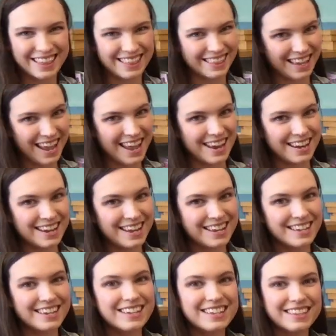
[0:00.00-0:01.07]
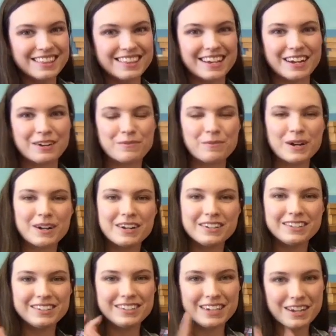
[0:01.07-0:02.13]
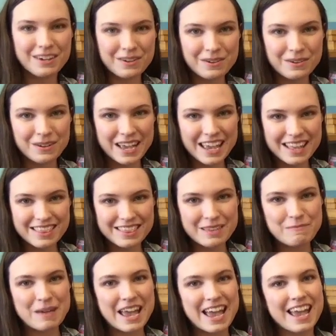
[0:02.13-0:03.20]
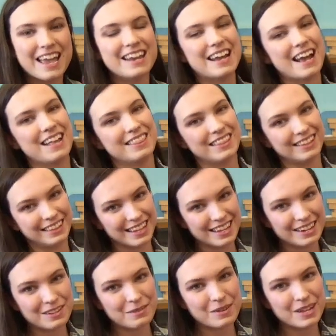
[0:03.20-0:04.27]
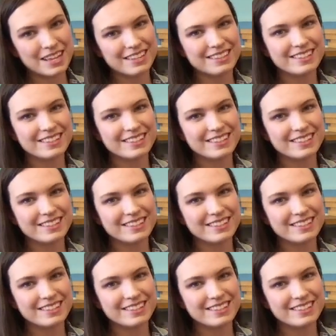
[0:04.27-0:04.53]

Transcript: Then there were two in the bed, and the little one